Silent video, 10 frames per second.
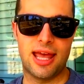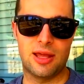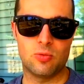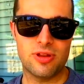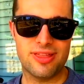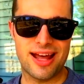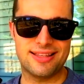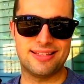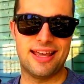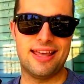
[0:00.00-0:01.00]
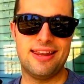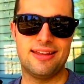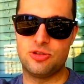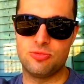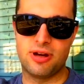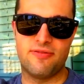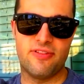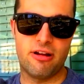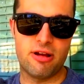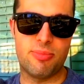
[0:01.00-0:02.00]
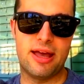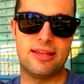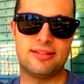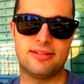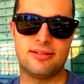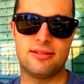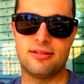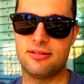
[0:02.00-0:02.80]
And with that said, do my very best